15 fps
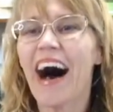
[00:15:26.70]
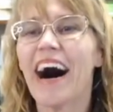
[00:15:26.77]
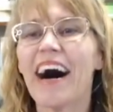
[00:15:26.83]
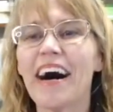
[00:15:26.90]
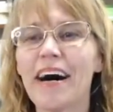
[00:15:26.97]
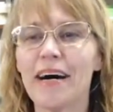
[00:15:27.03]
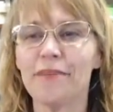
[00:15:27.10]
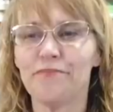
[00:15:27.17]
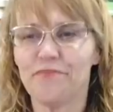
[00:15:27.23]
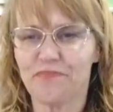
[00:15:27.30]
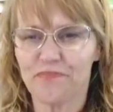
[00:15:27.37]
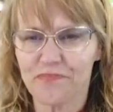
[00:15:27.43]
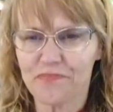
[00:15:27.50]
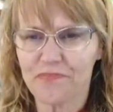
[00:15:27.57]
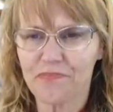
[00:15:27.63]
um,
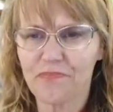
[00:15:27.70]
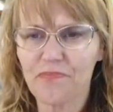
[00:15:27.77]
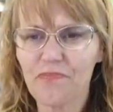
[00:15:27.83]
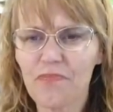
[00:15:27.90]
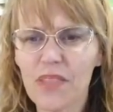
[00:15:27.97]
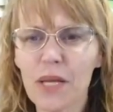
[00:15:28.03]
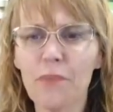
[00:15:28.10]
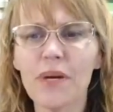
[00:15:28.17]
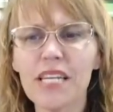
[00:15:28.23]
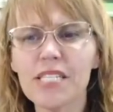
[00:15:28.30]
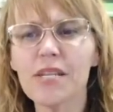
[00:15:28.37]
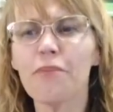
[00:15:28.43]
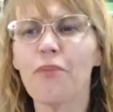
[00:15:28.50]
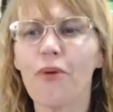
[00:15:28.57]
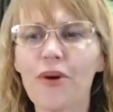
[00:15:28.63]
but it's
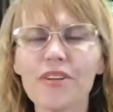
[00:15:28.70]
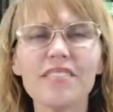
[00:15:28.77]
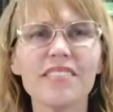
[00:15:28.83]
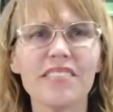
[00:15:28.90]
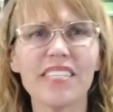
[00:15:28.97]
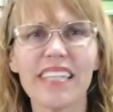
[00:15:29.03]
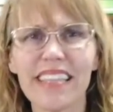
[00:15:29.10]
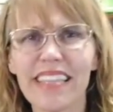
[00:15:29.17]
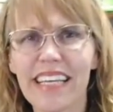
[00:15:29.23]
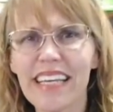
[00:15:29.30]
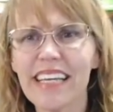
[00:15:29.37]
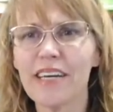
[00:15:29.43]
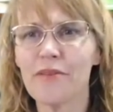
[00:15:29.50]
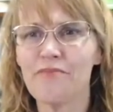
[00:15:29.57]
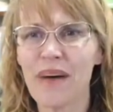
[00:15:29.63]
important to
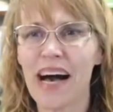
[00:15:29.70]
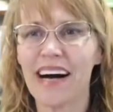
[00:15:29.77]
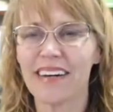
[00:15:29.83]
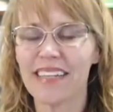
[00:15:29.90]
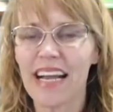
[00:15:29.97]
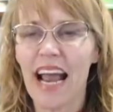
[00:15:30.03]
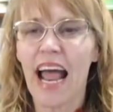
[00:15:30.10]
think about